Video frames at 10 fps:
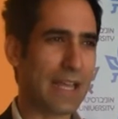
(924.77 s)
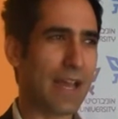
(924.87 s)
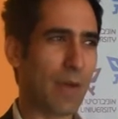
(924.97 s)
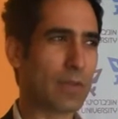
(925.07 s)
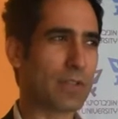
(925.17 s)

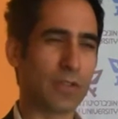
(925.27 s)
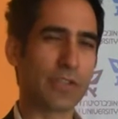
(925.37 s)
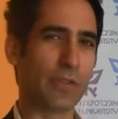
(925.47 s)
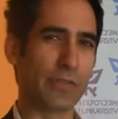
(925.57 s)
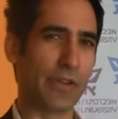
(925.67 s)
that was
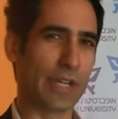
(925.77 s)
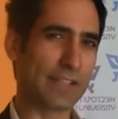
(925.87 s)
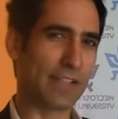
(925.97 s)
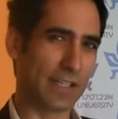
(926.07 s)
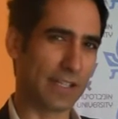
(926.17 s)
also a very
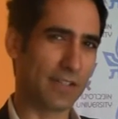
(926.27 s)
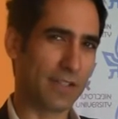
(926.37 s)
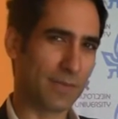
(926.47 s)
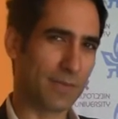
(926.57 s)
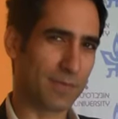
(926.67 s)
exciting
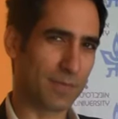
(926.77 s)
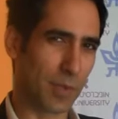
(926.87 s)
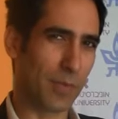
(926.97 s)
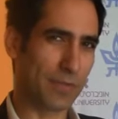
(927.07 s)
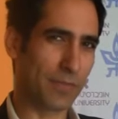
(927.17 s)

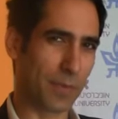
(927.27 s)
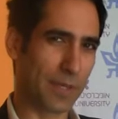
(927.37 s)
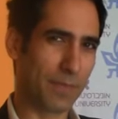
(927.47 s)
moment for me.